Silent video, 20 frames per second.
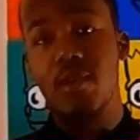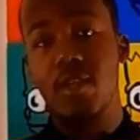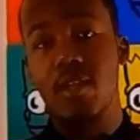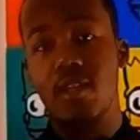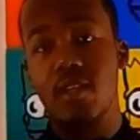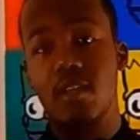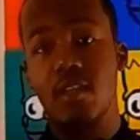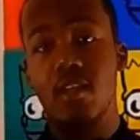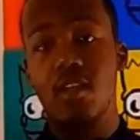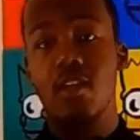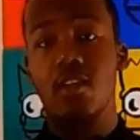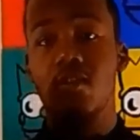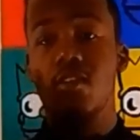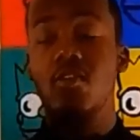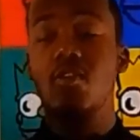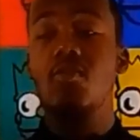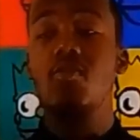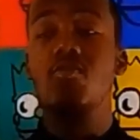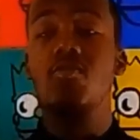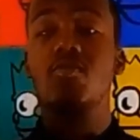with,
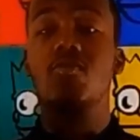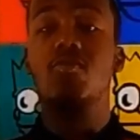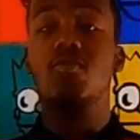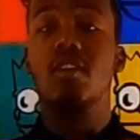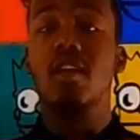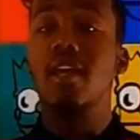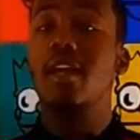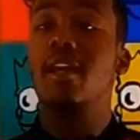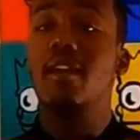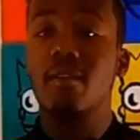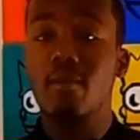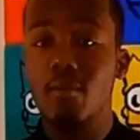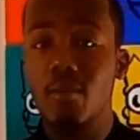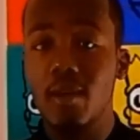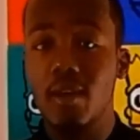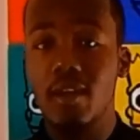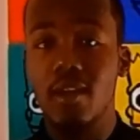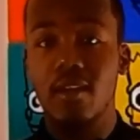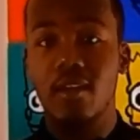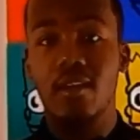know who you laying
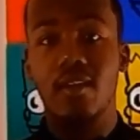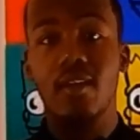with,